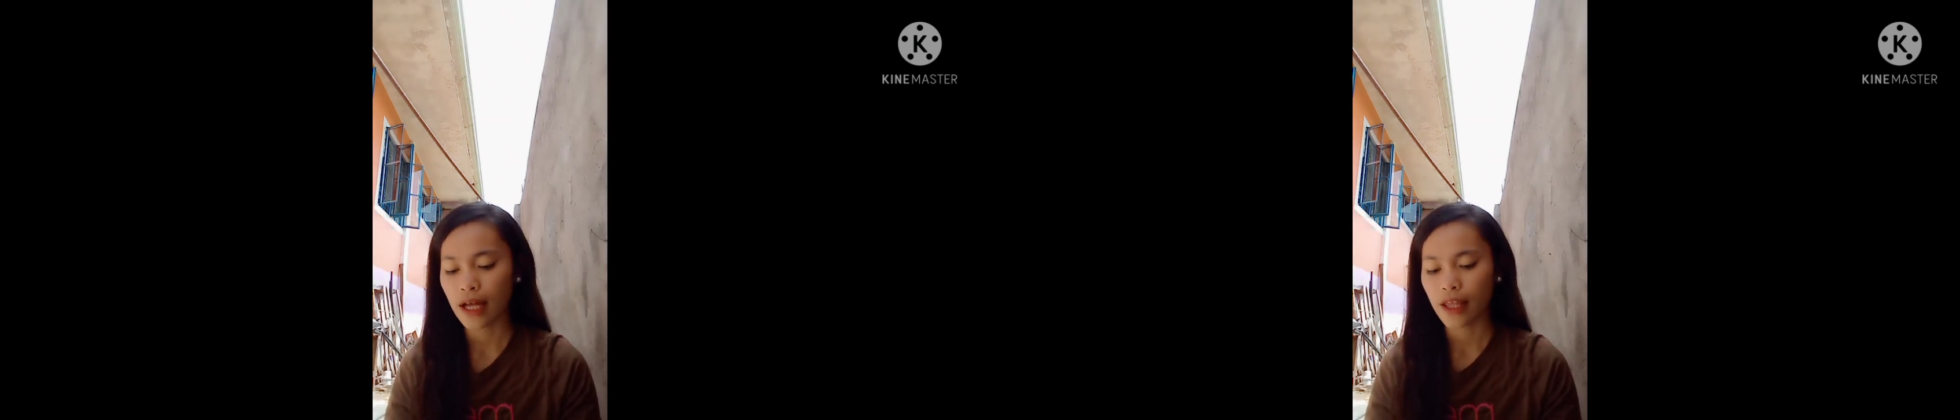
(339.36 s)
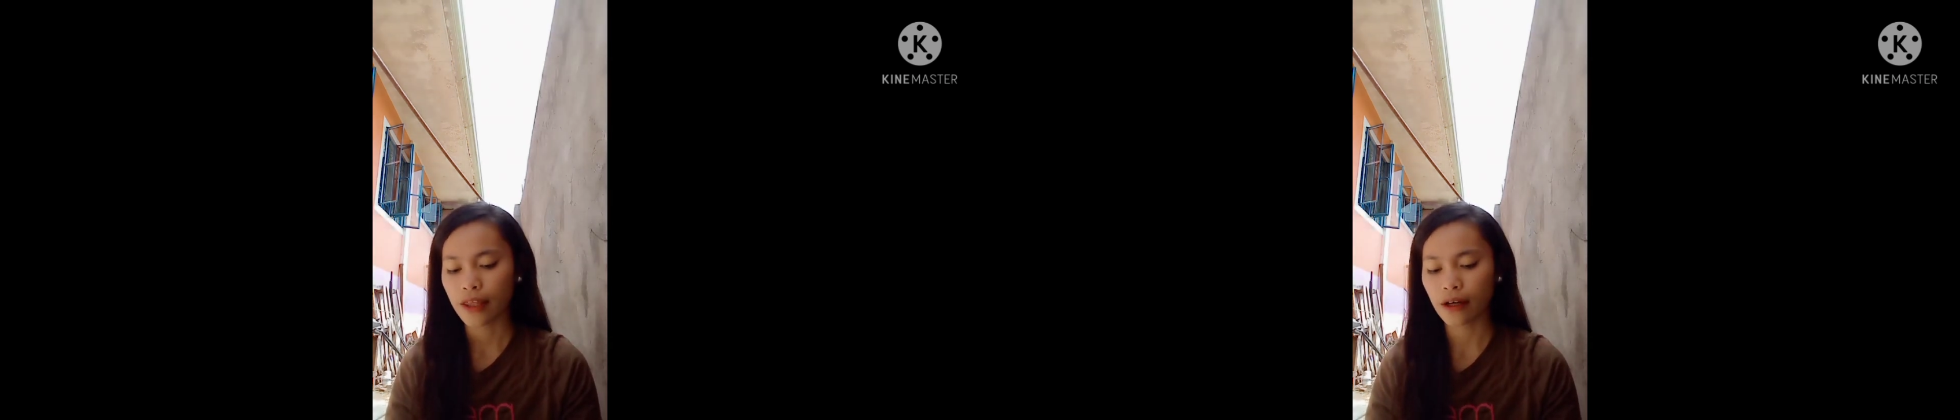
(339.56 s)

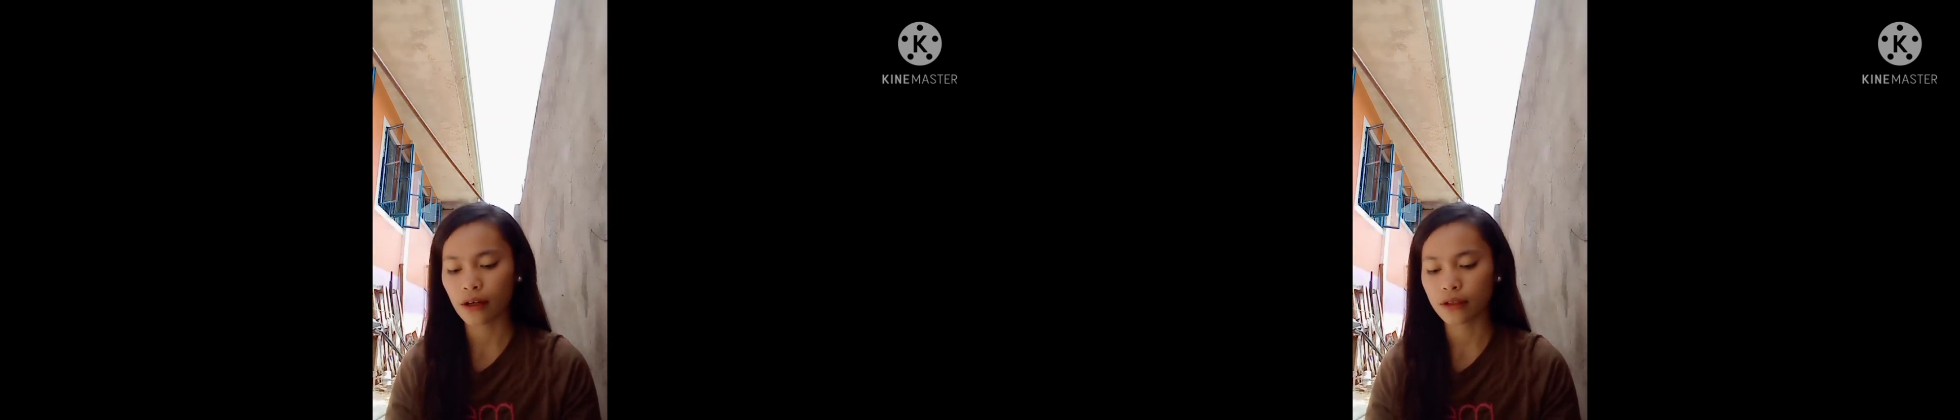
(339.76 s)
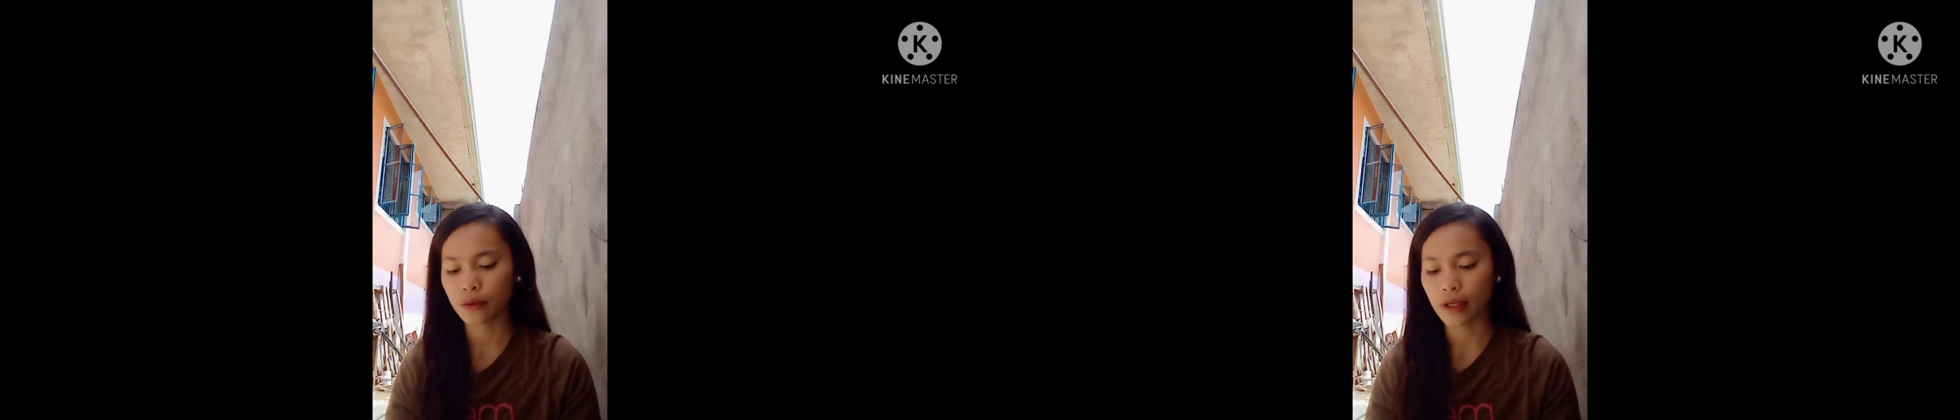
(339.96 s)
the
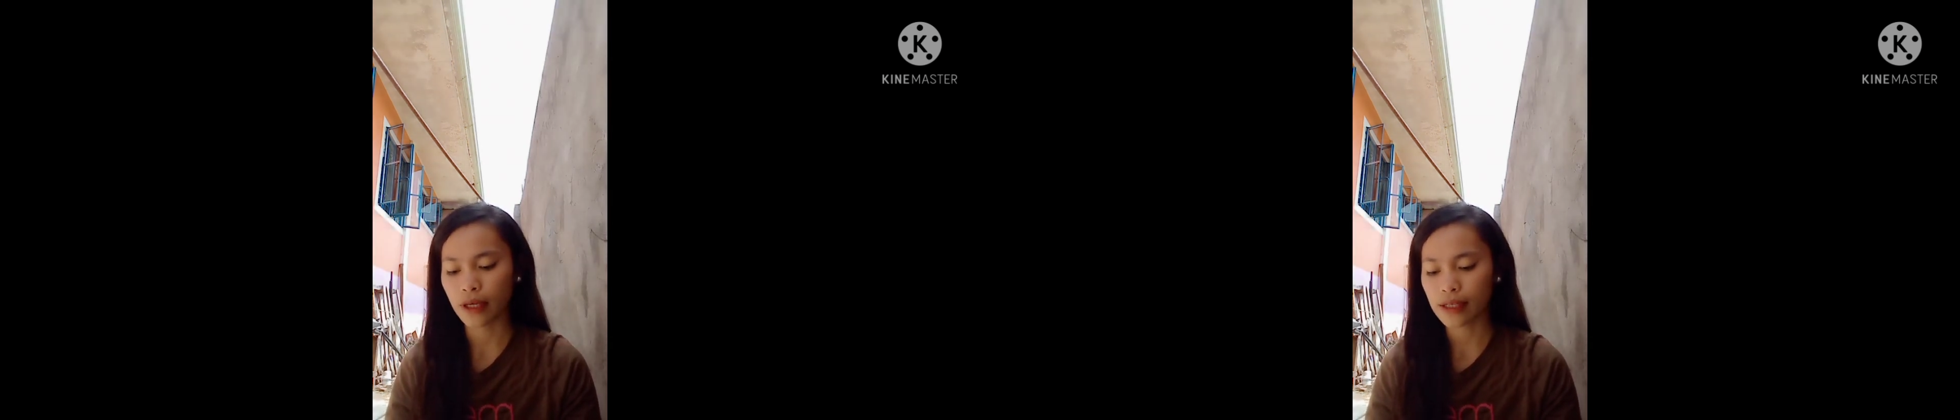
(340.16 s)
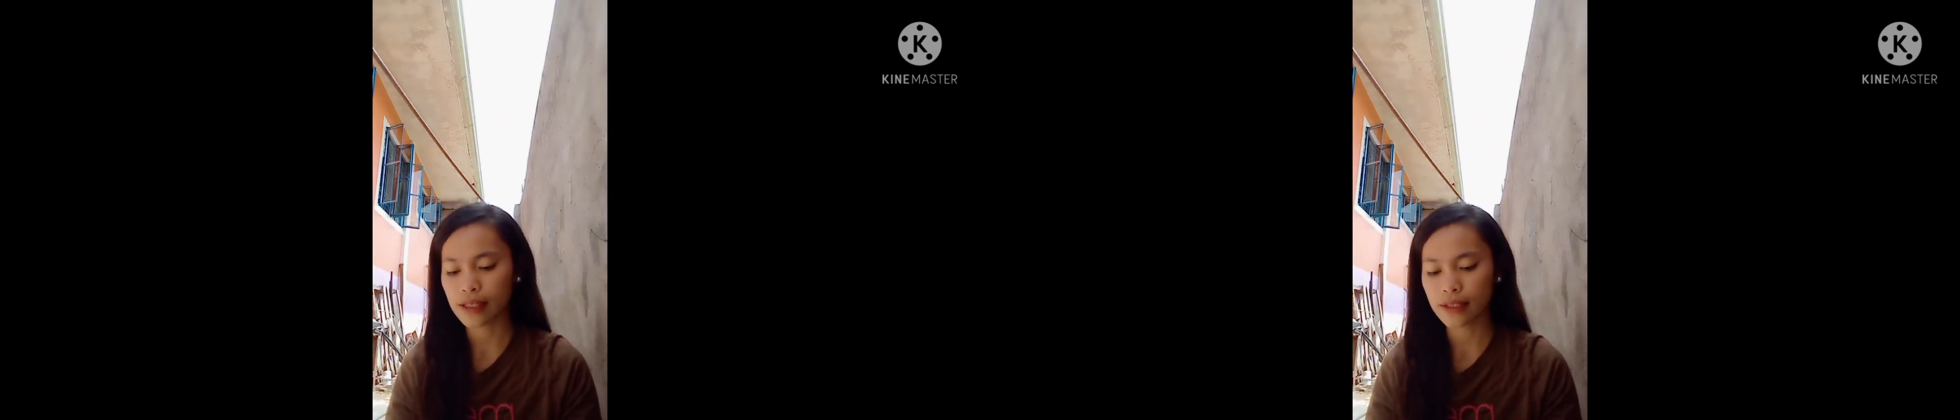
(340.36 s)
clue
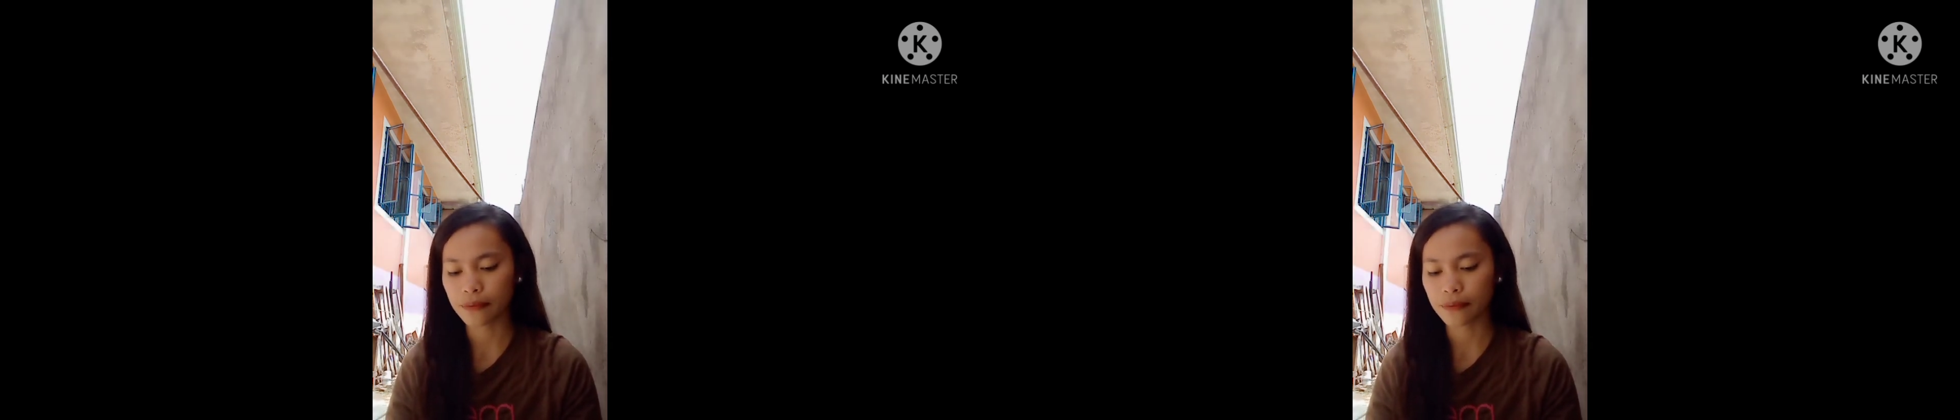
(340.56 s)
is